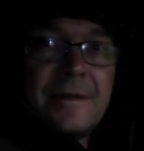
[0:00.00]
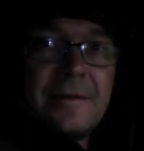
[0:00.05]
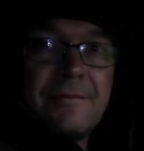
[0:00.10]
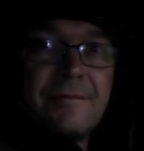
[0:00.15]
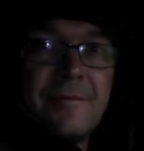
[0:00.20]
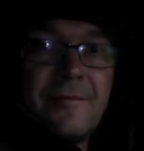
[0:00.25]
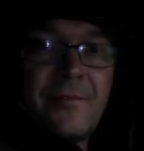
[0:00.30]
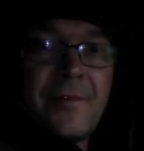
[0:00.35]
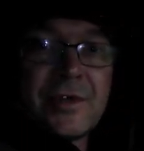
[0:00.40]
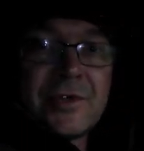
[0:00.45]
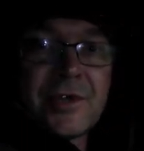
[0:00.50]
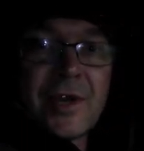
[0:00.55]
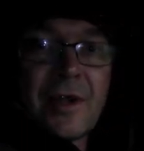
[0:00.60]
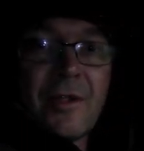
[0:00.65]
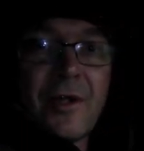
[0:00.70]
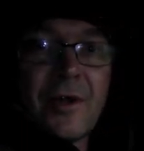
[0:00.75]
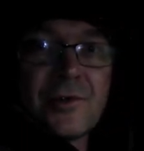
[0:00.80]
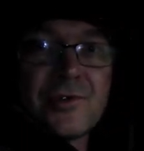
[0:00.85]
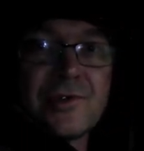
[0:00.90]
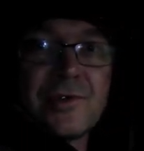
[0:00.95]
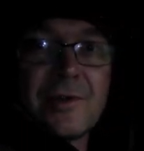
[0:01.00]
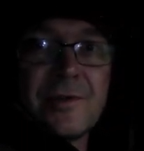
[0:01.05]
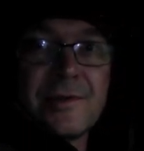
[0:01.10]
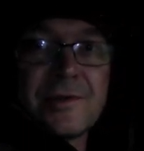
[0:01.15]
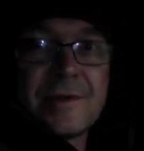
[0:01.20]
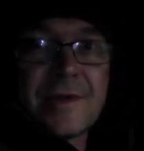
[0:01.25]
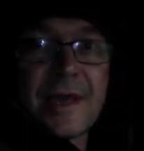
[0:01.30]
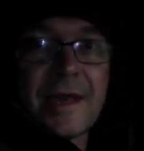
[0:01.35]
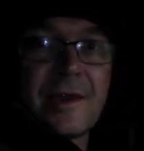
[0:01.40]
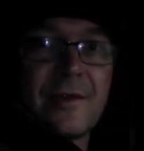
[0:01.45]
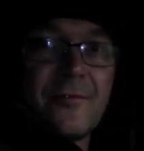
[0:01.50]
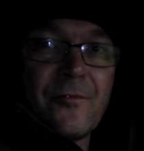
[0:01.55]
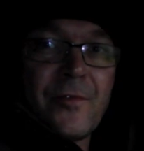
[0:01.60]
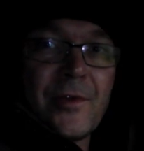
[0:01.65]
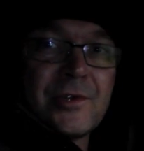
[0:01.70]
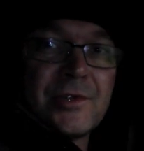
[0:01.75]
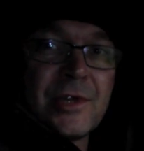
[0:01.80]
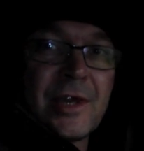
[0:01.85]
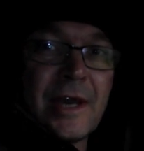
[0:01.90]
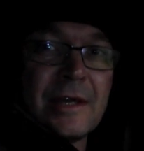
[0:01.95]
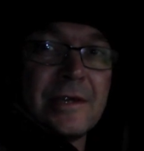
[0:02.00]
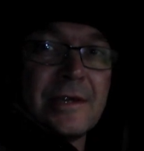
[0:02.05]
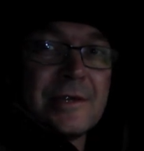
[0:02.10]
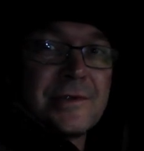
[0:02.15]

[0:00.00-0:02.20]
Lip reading: I lost and the second fish I had yesterday,